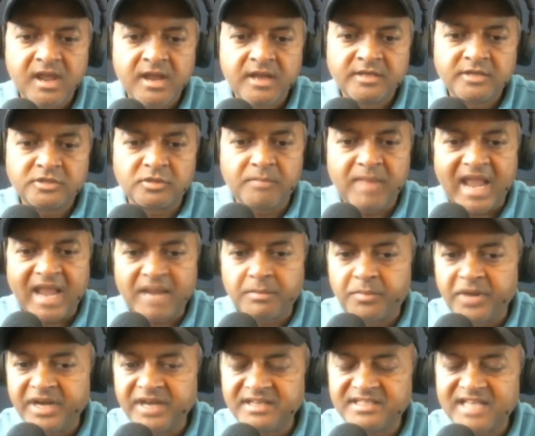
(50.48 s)
So black
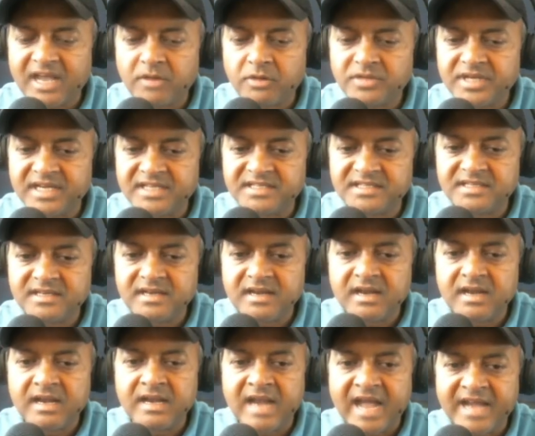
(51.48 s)
brings out his
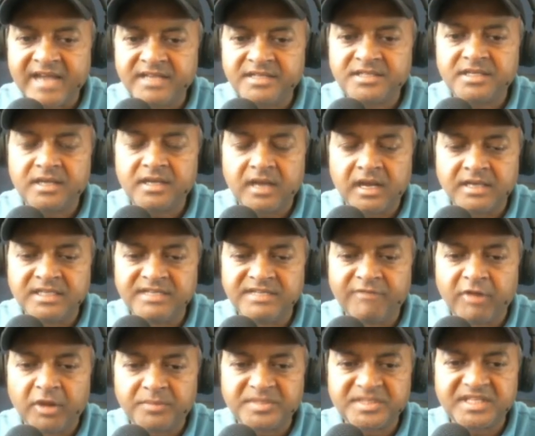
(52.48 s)
knight,
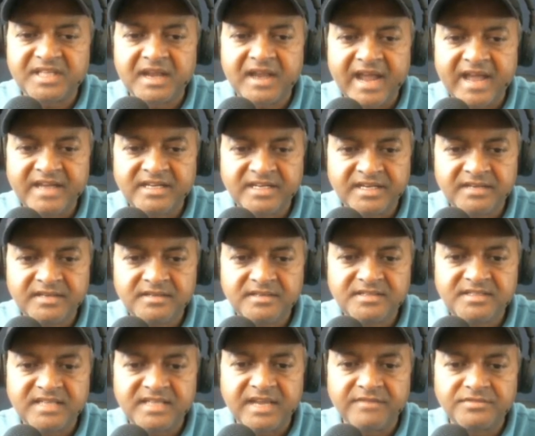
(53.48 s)
develops the knight and
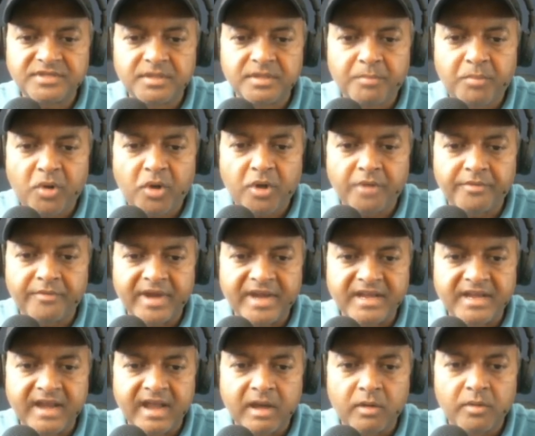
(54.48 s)
saves the pawn
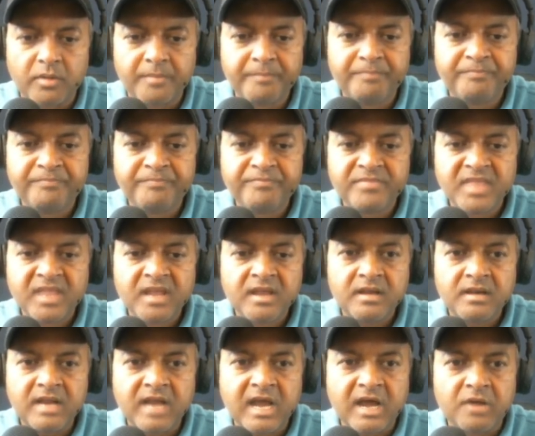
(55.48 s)
right now.
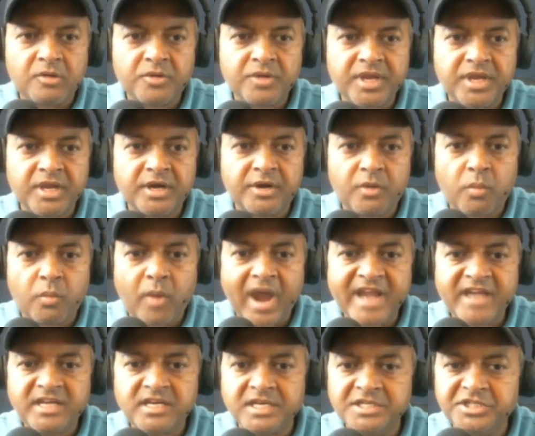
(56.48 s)
Now here
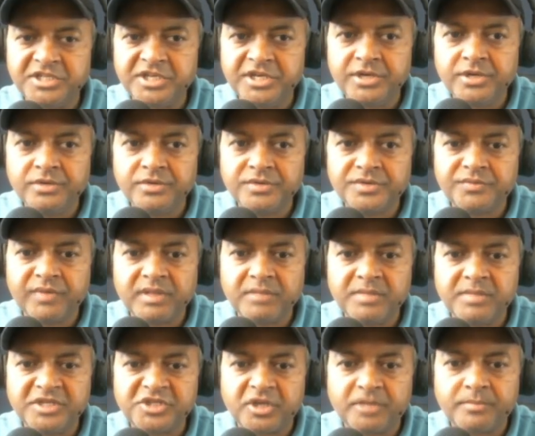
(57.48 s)
white continues
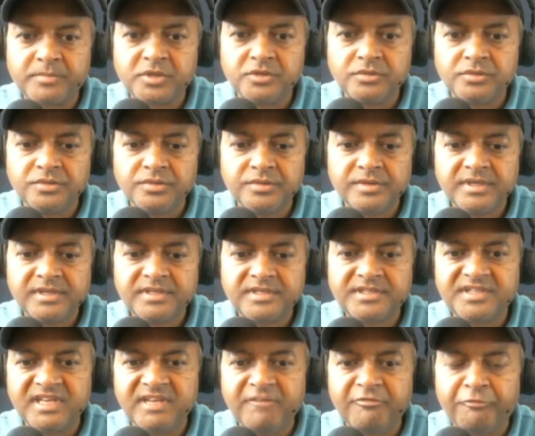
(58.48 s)
with bishop to
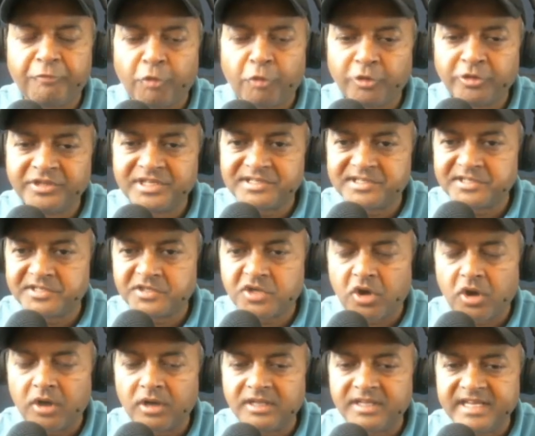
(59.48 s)
c4. This is
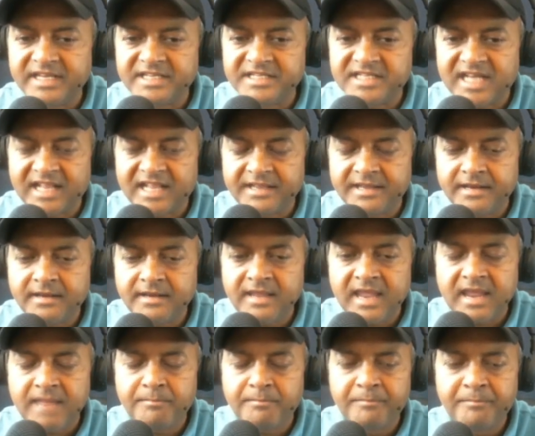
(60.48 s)
called the Italian
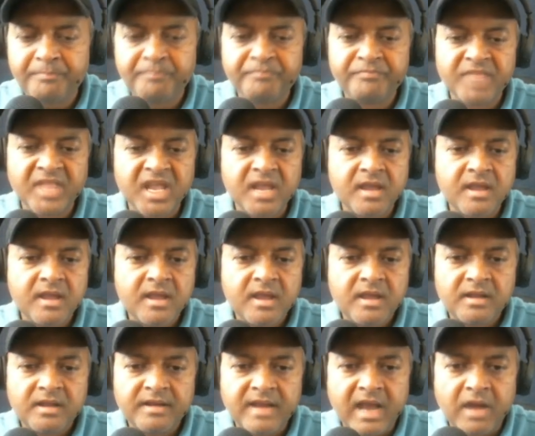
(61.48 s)
game.
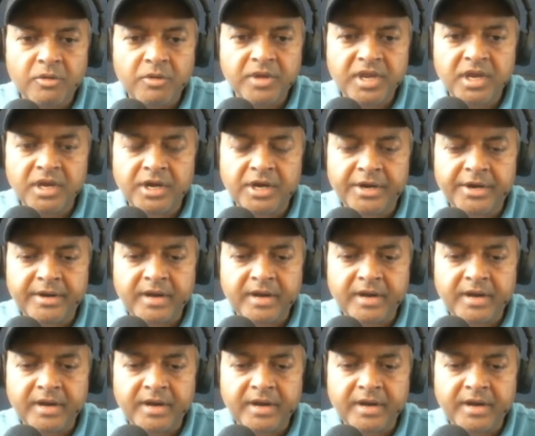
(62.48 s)
Now here